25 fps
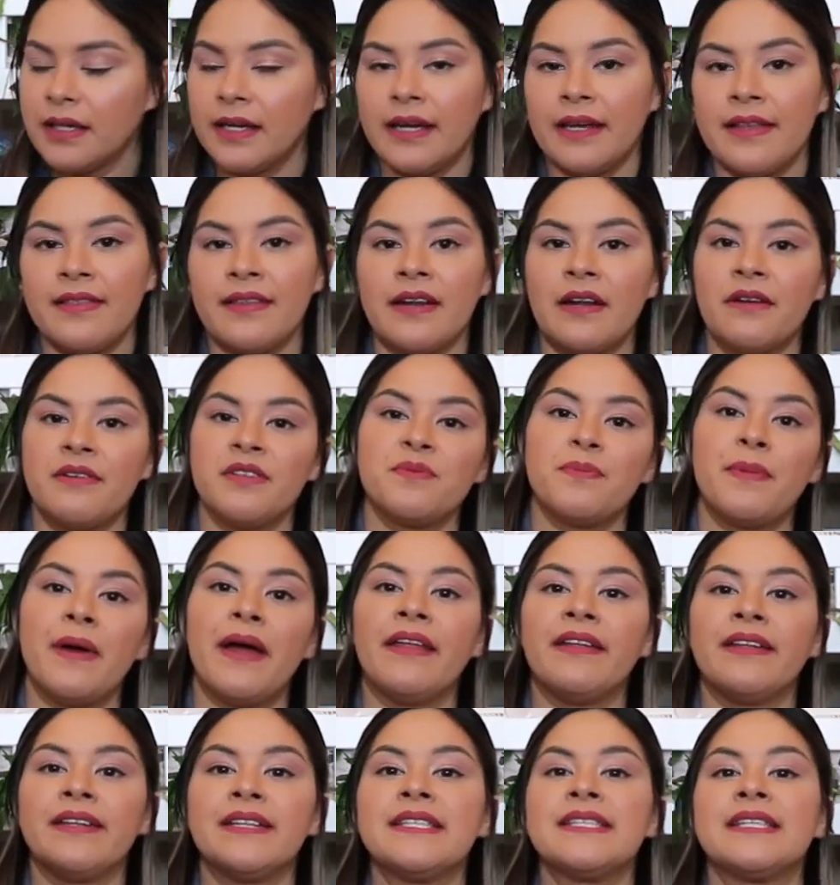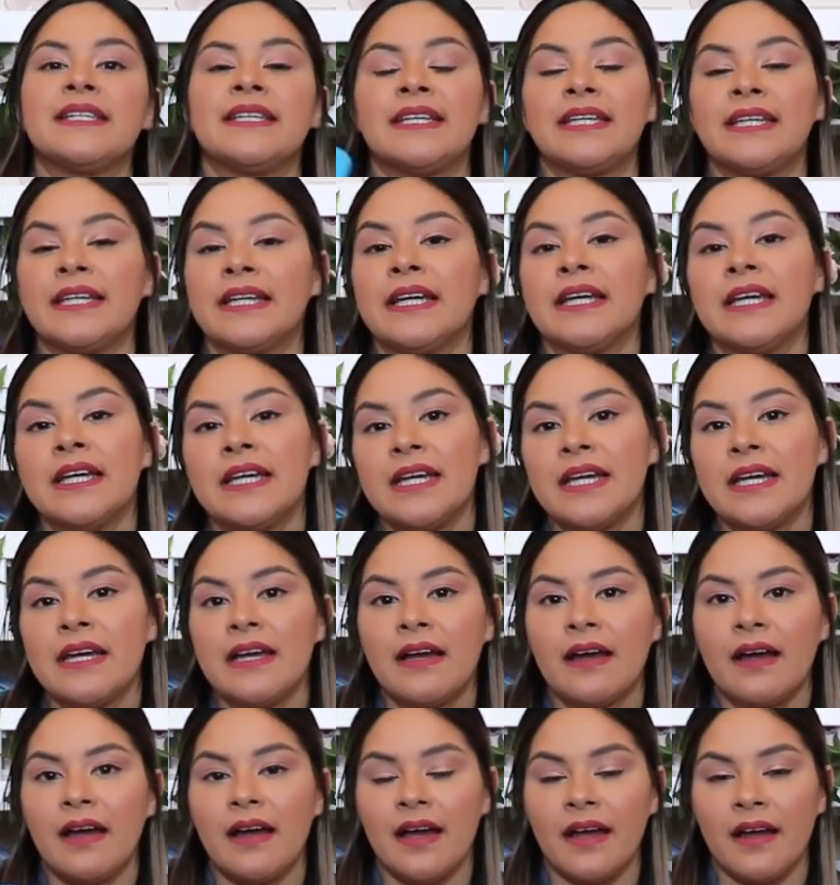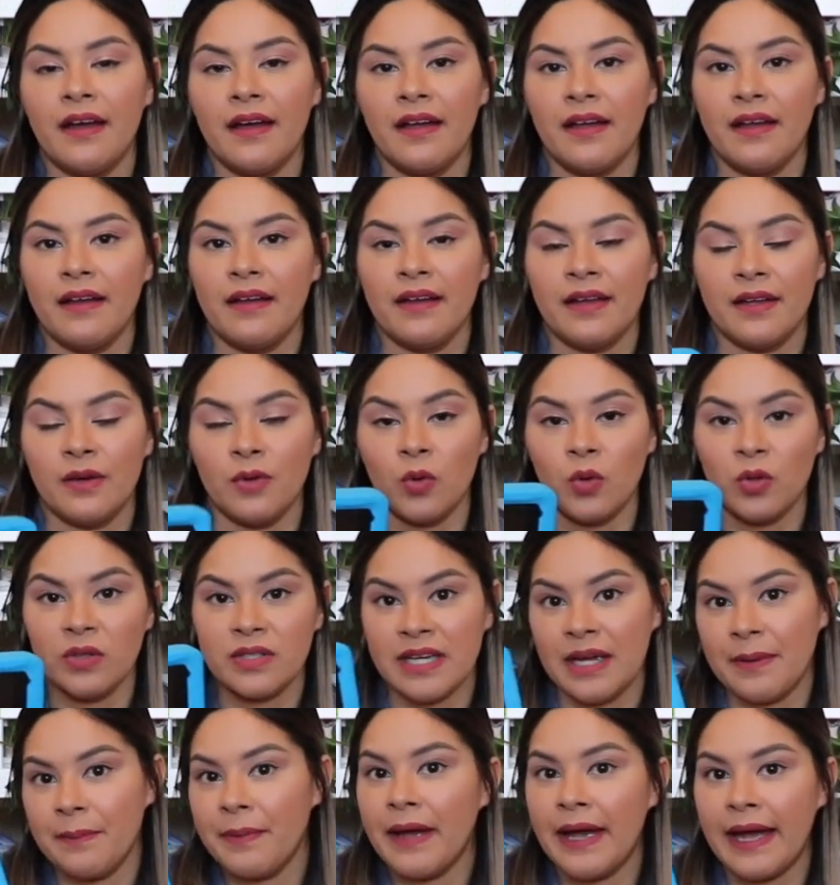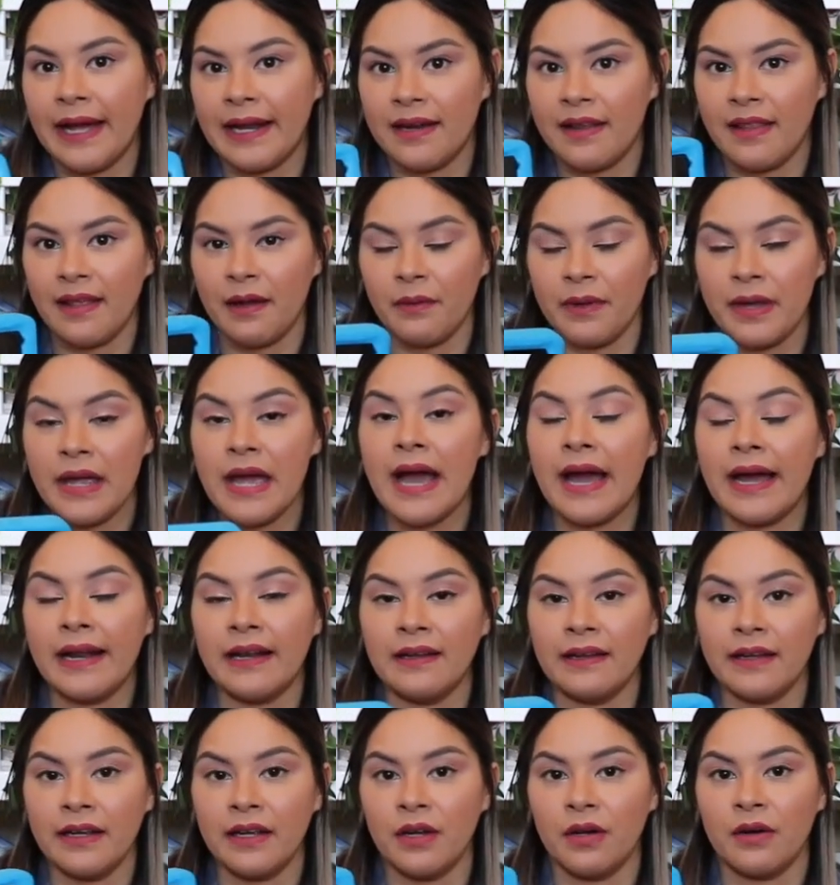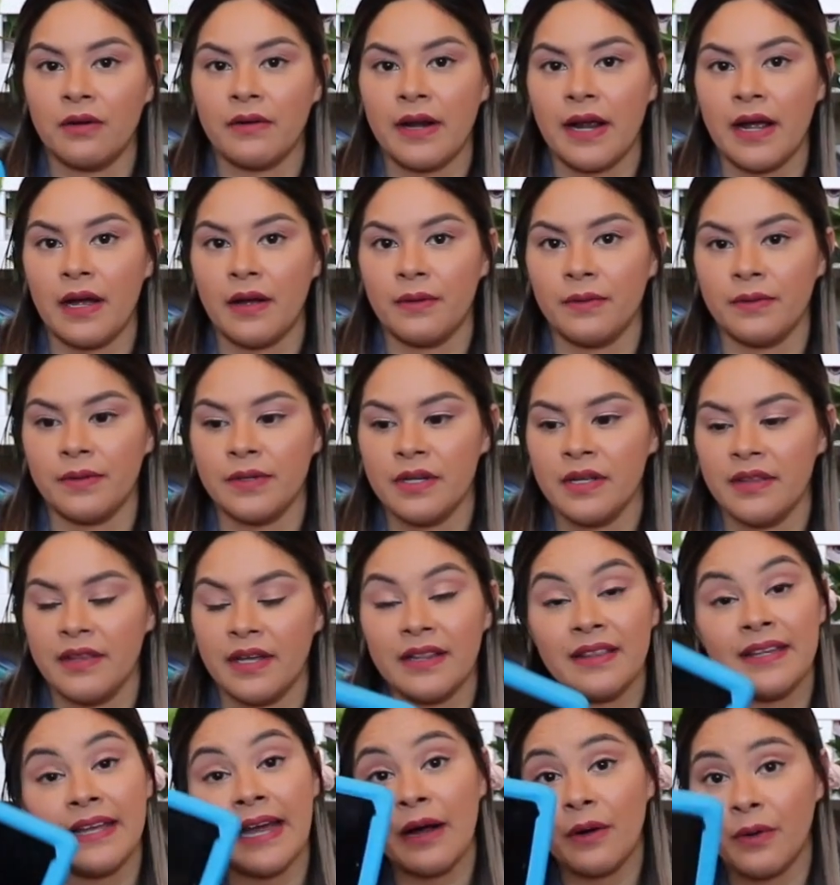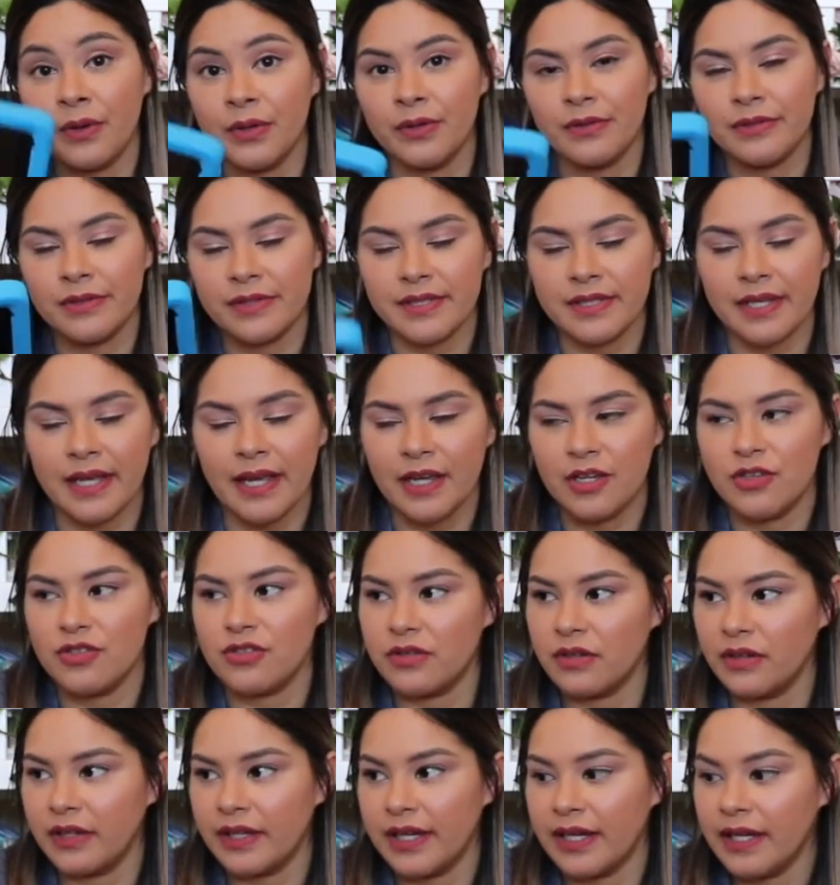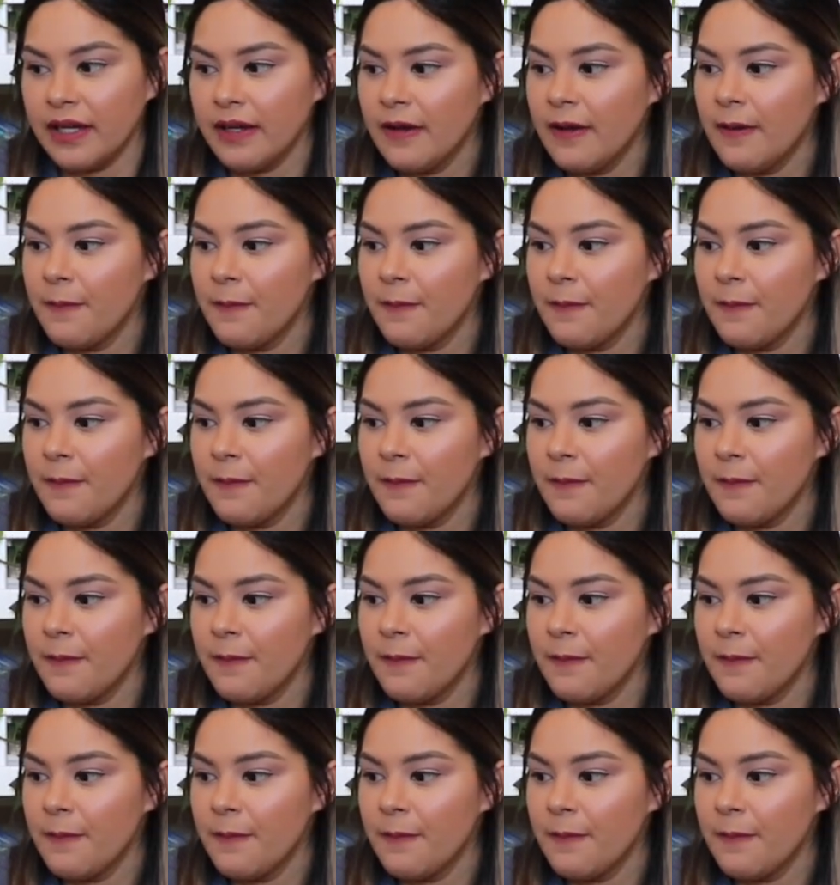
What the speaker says: and then I was balancing an old iPad that we had laying around that Diago uses occasionally,